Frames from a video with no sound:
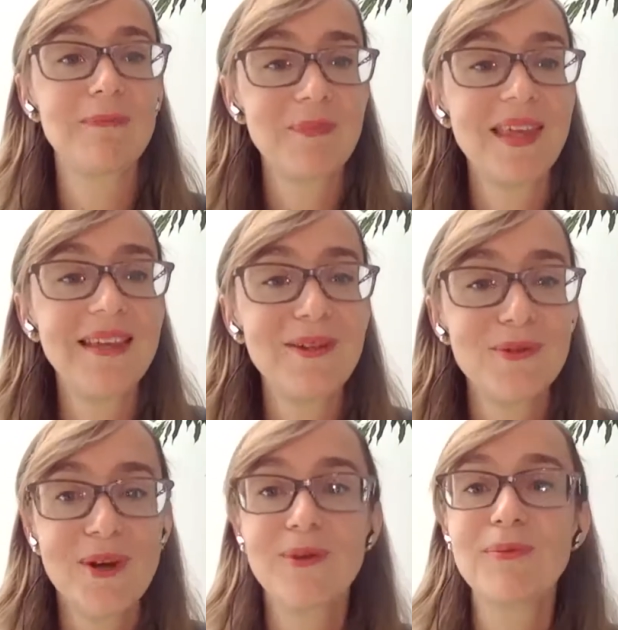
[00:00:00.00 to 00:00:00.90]
Thank you
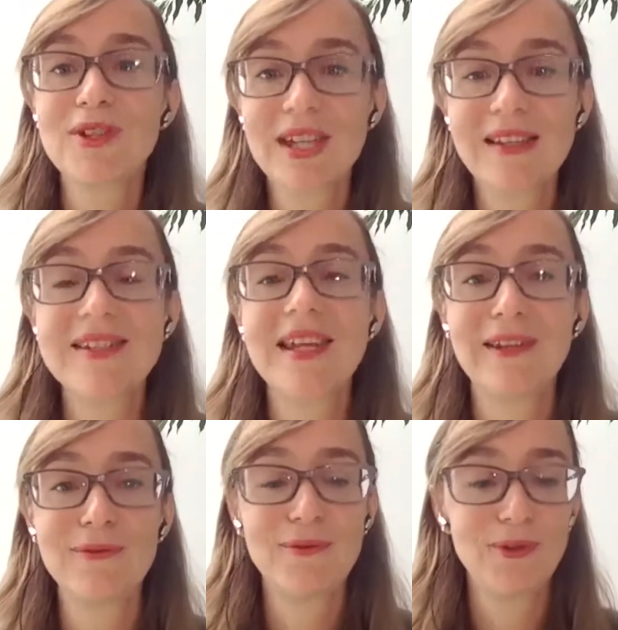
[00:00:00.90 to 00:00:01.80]
very much. And
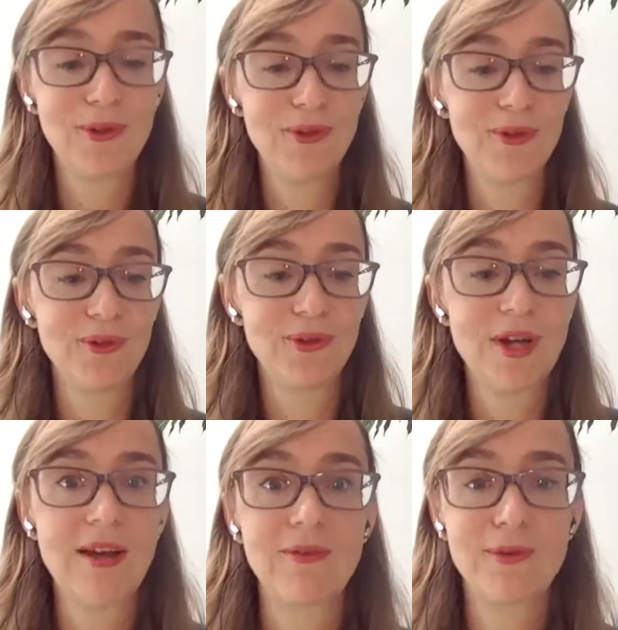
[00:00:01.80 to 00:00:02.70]
Jennifer, you
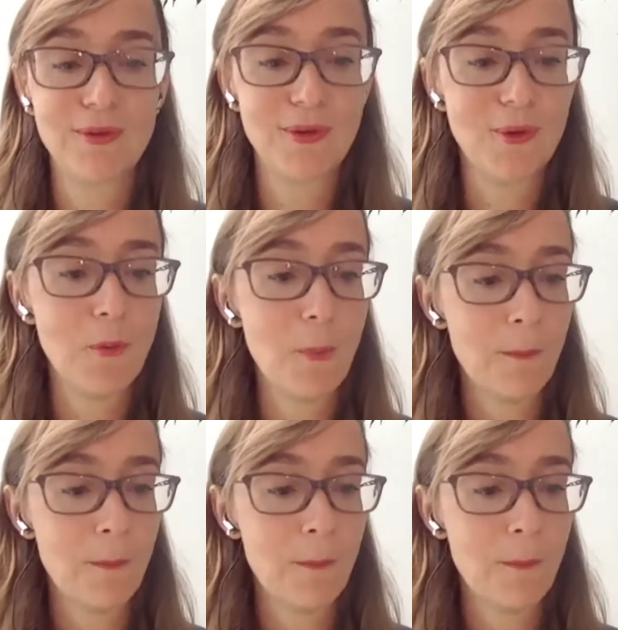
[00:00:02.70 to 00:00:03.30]
have the floor.